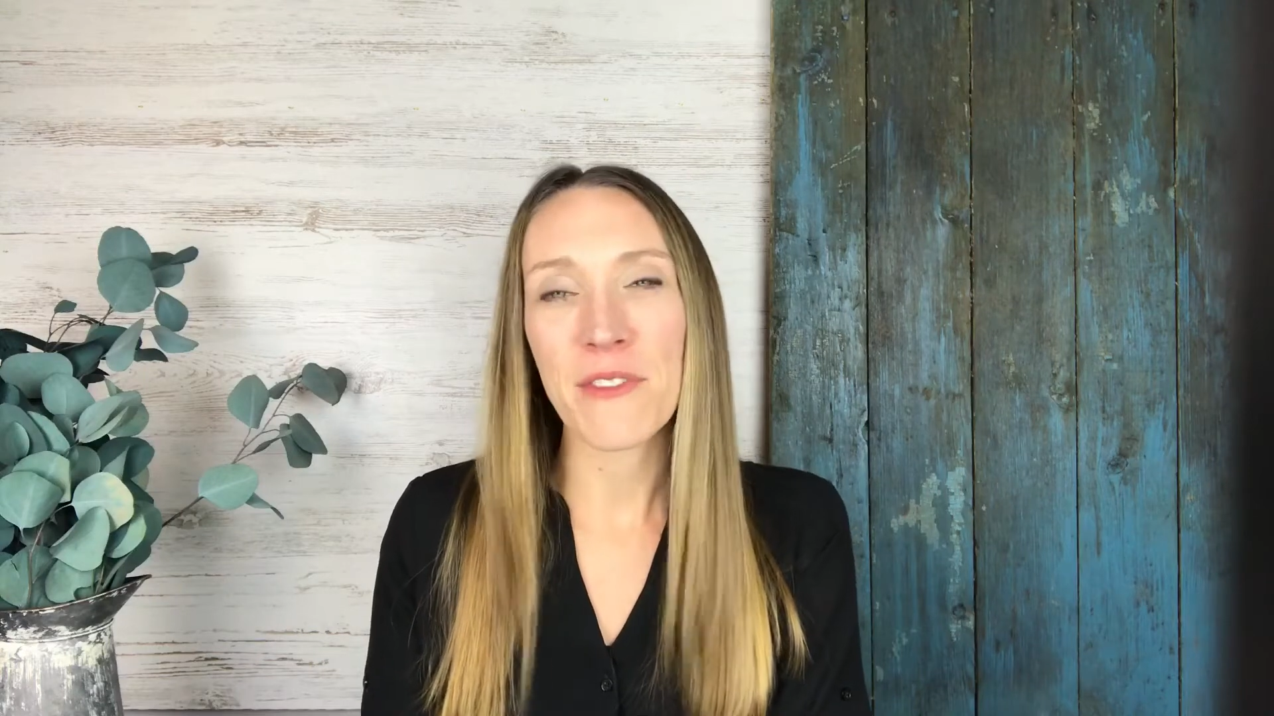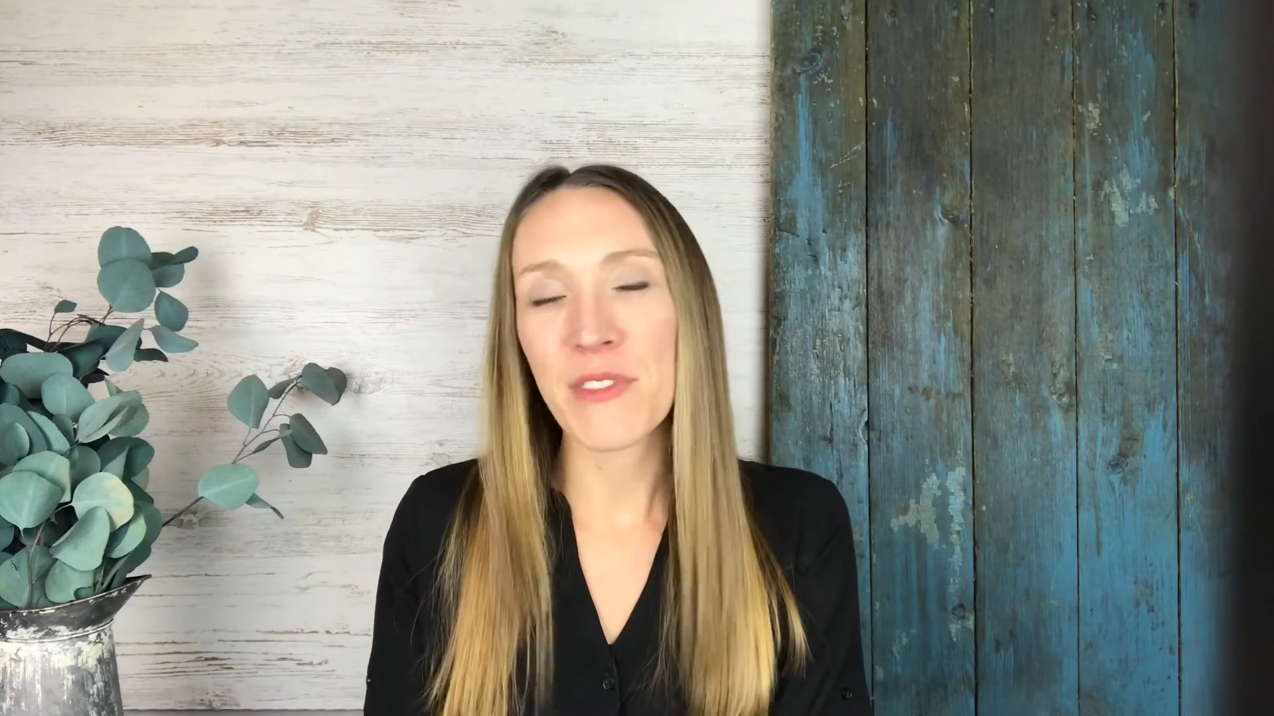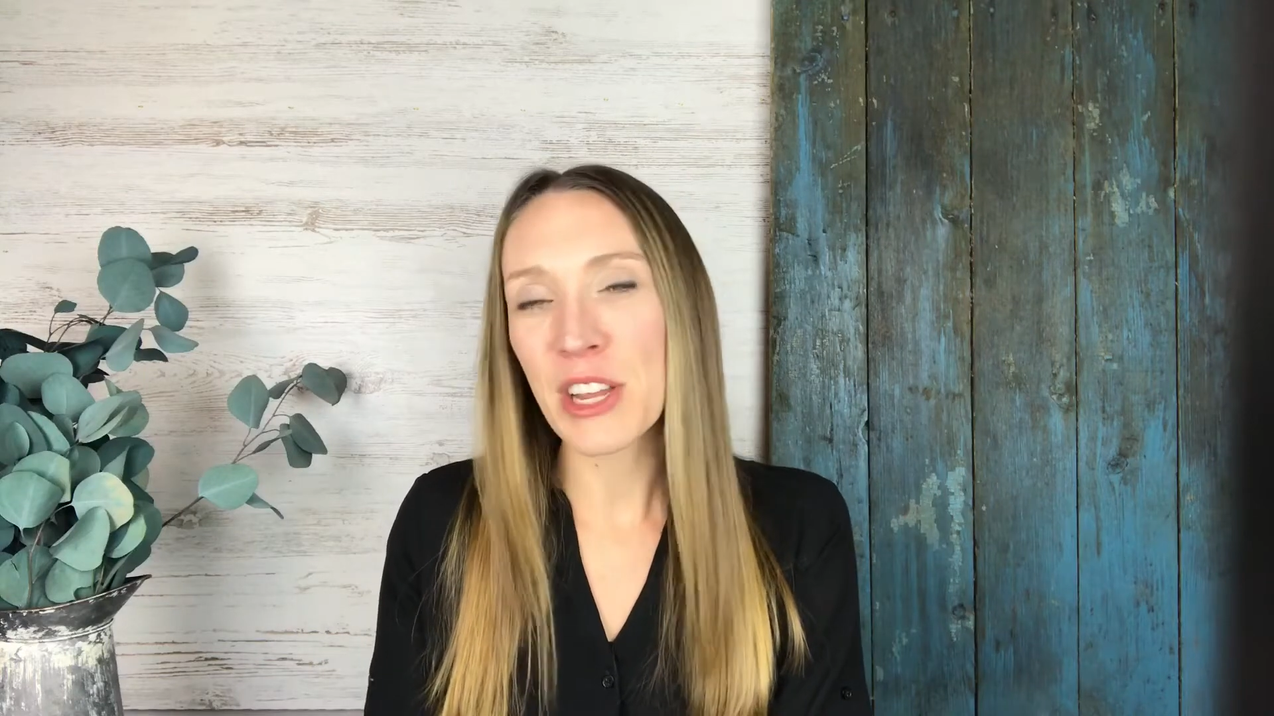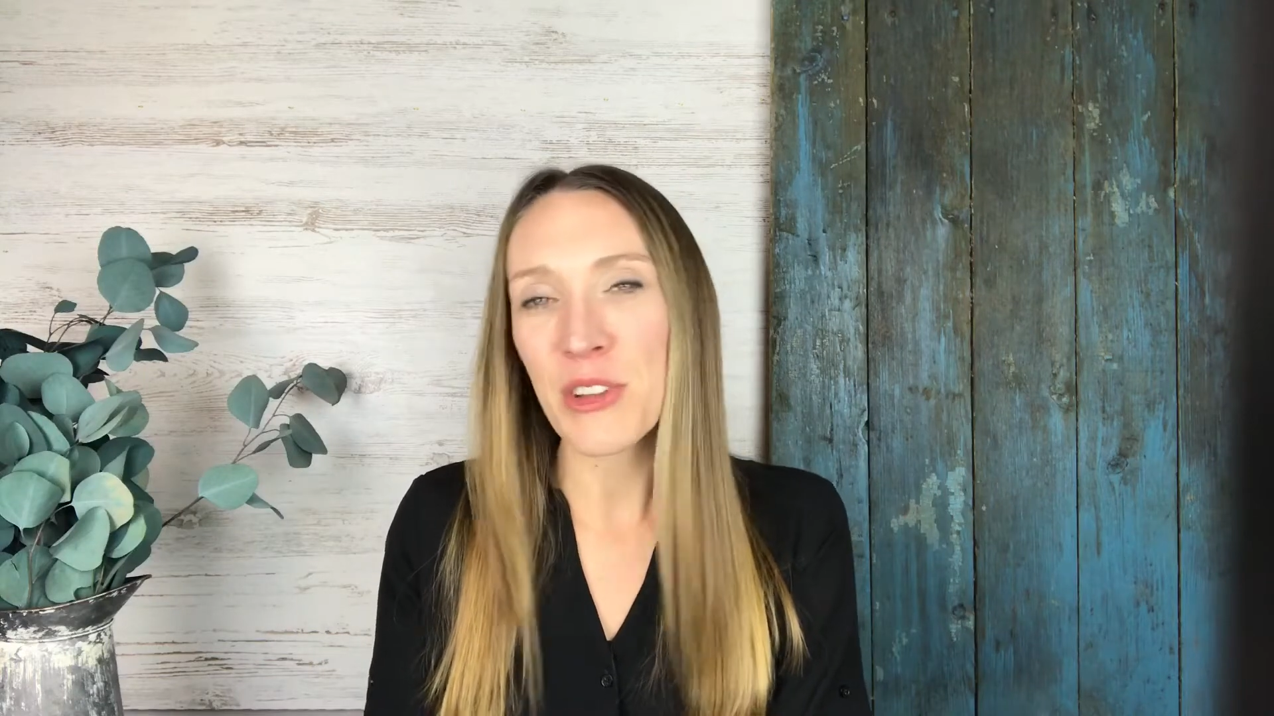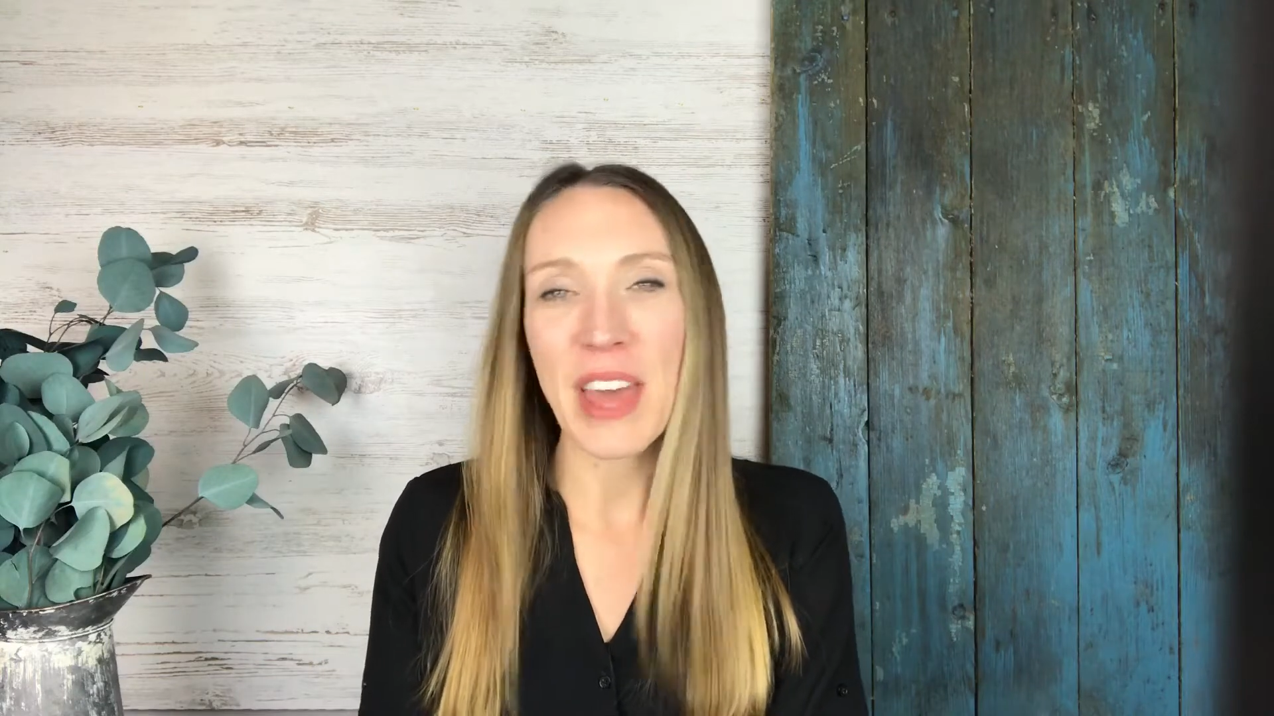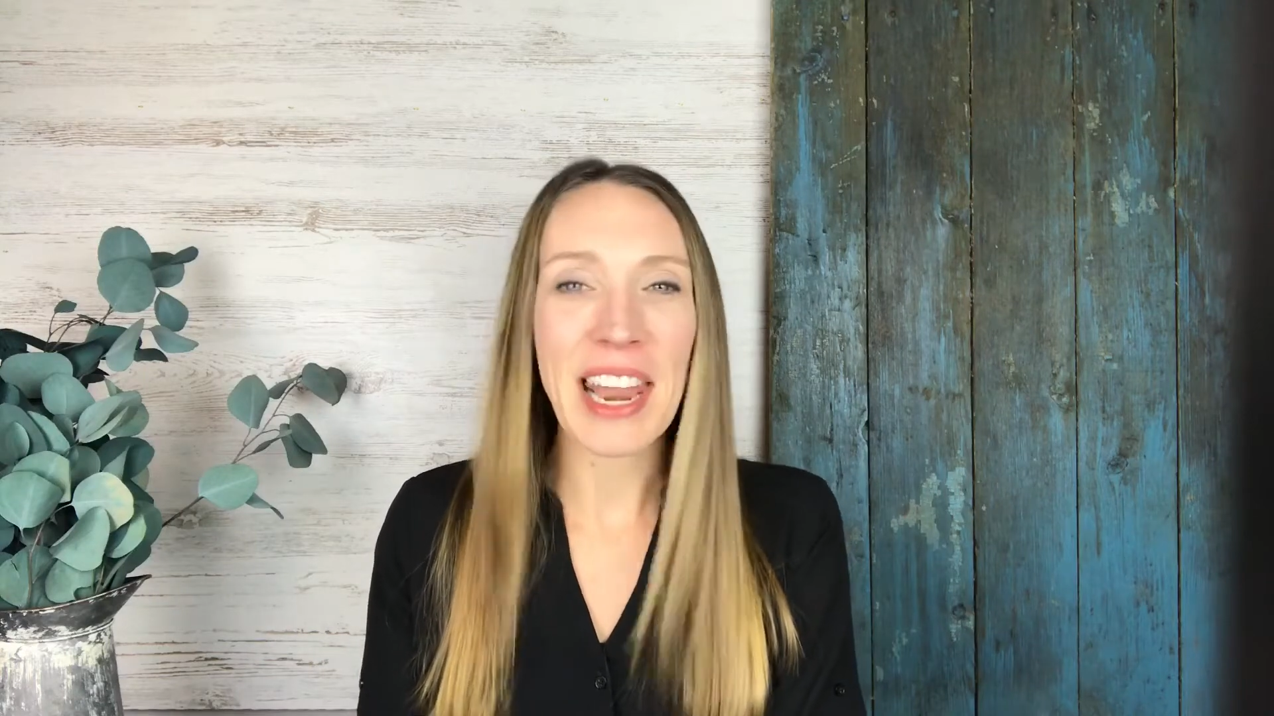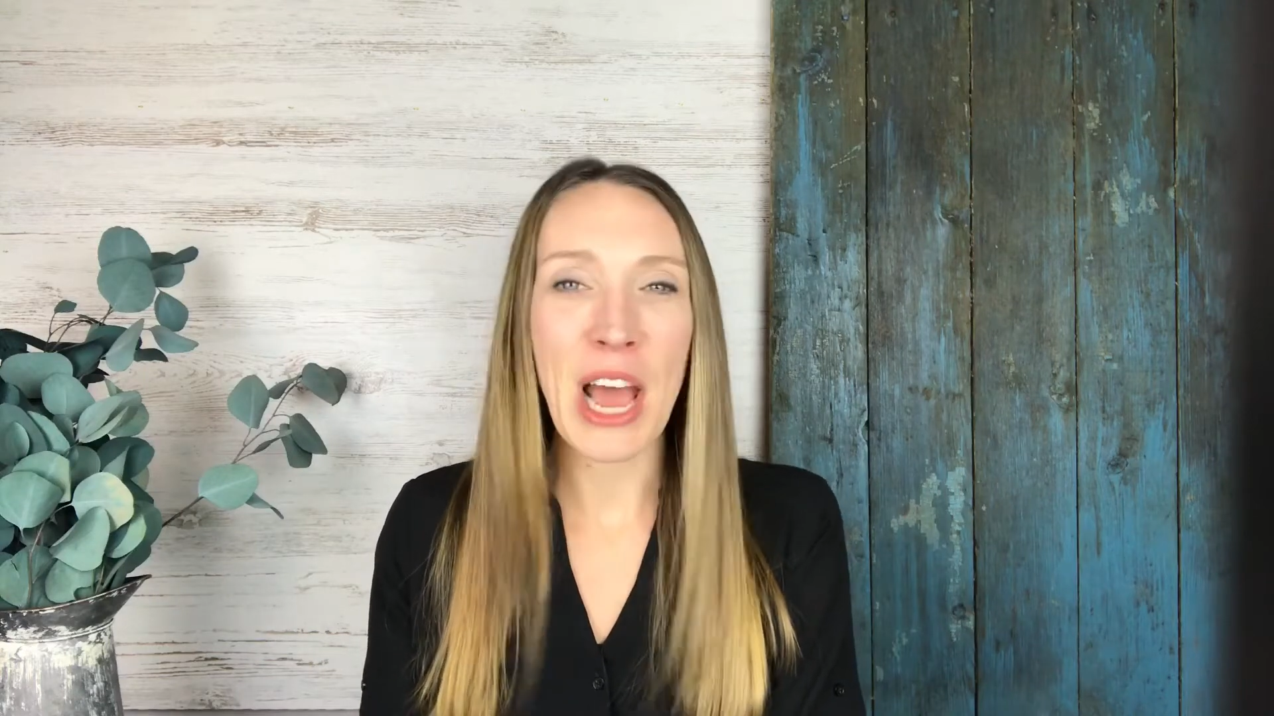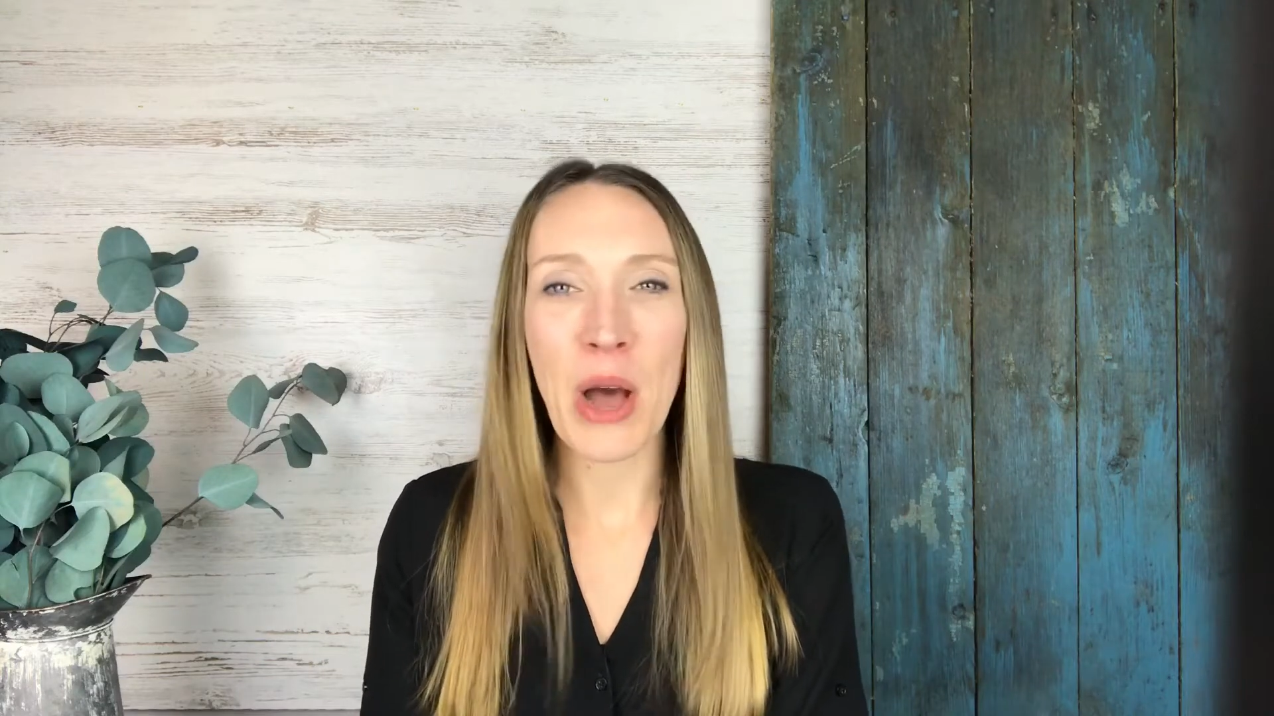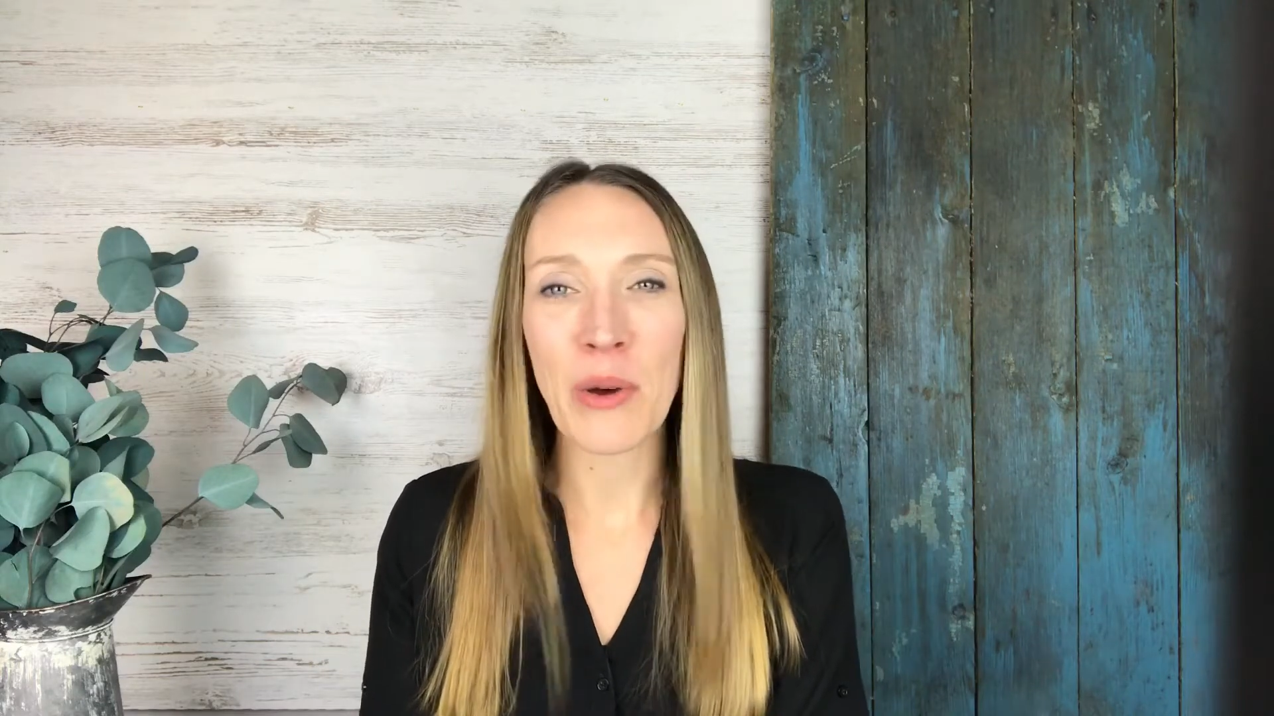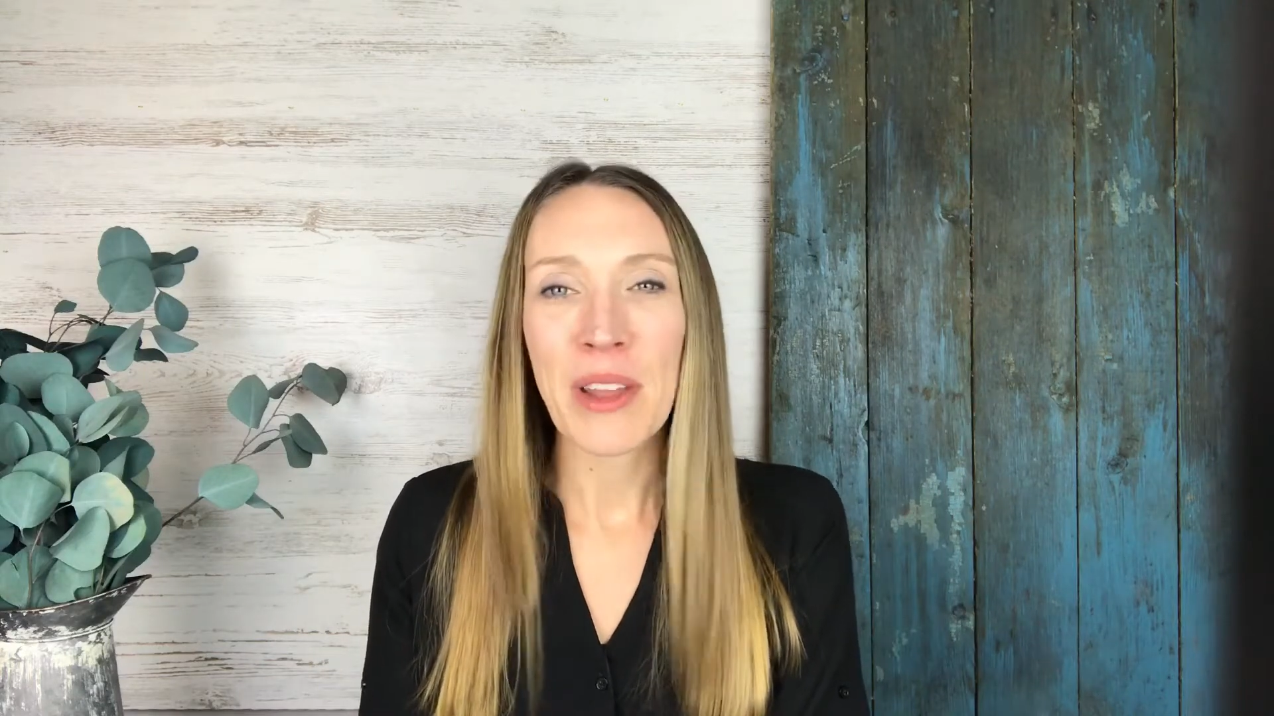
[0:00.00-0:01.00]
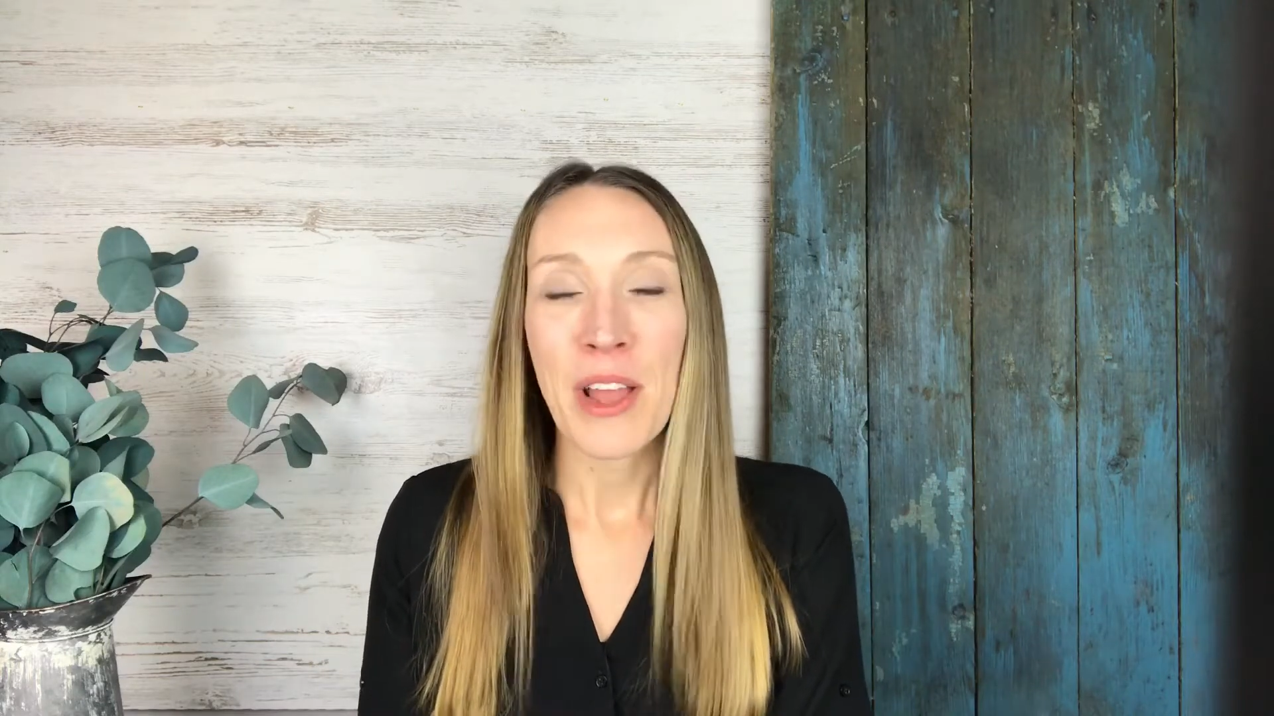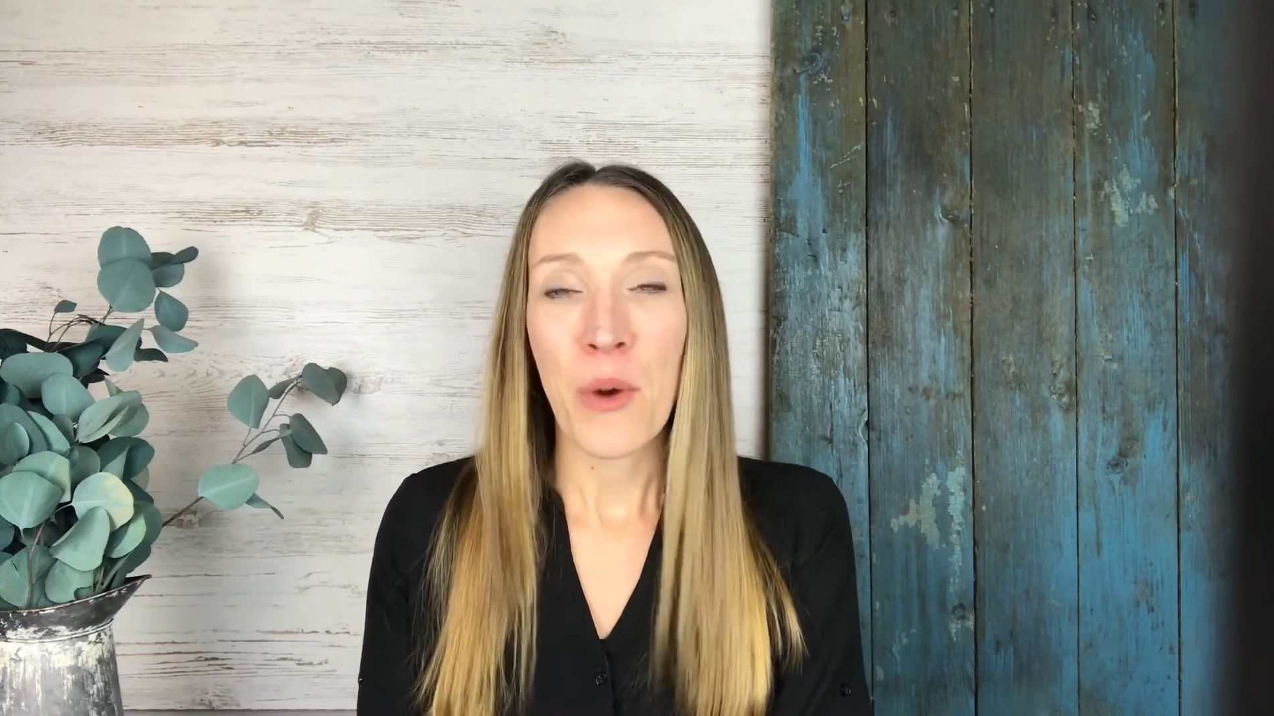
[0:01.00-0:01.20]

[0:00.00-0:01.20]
figure that out